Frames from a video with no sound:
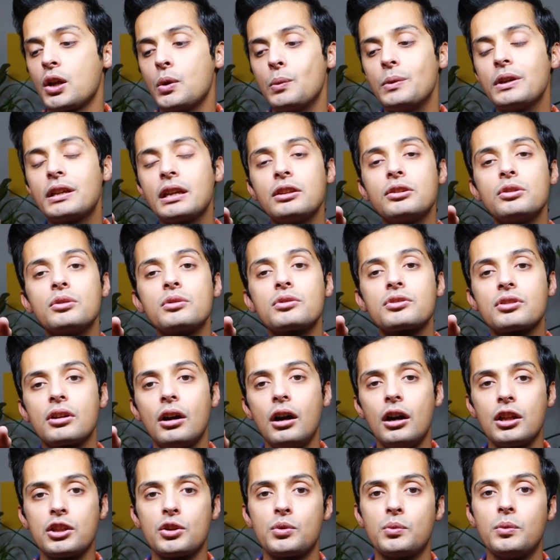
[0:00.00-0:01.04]
We can use
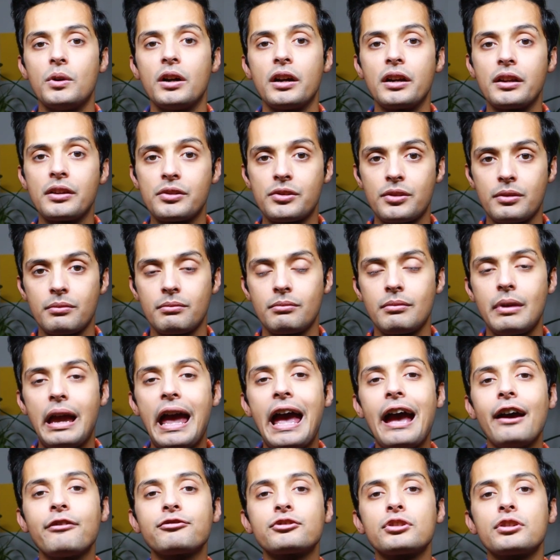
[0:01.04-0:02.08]
otherwise
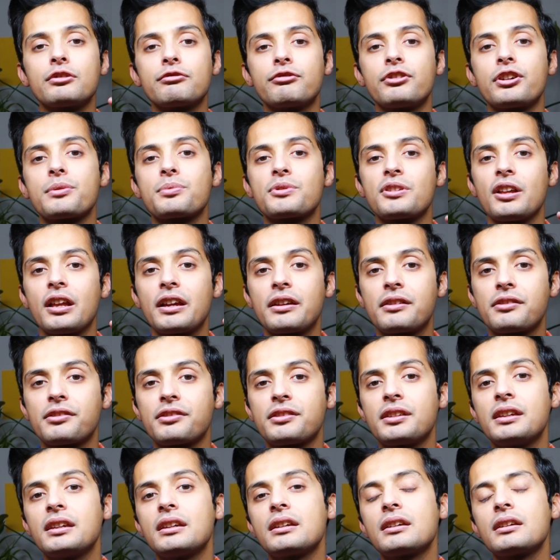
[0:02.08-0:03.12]
after verbs like
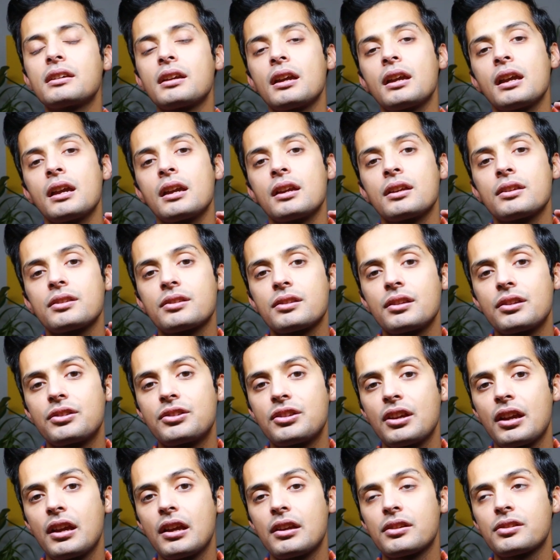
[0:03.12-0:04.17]
think,
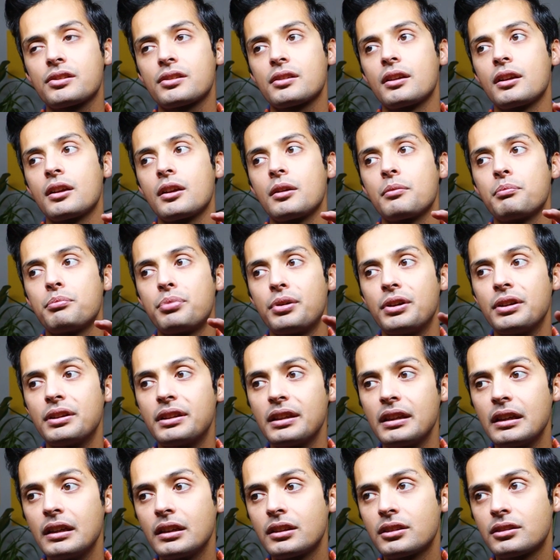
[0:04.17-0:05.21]
suggest,
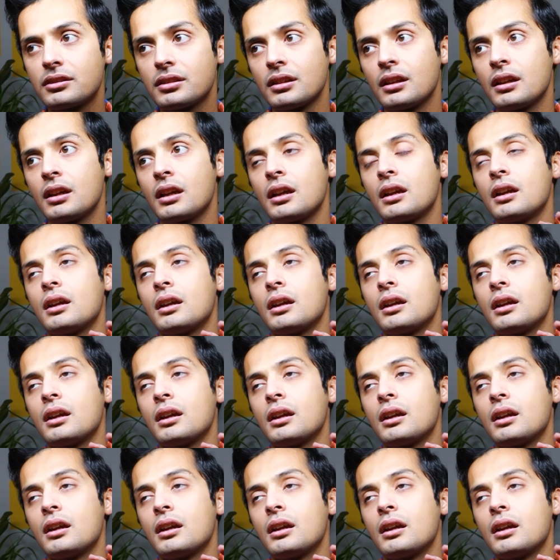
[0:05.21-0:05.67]
predict,